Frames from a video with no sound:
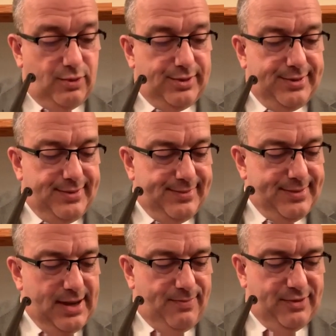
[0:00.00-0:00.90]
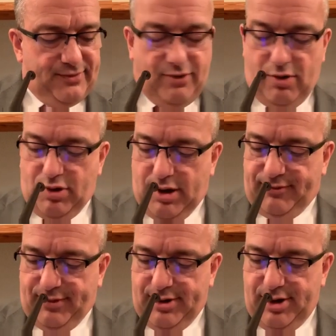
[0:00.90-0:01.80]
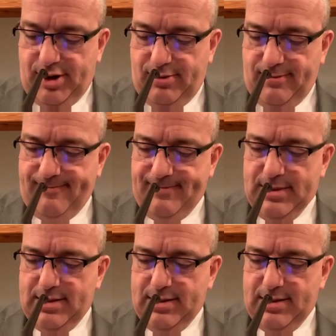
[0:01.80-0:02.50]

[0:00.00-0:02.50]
would help us grow closer to you.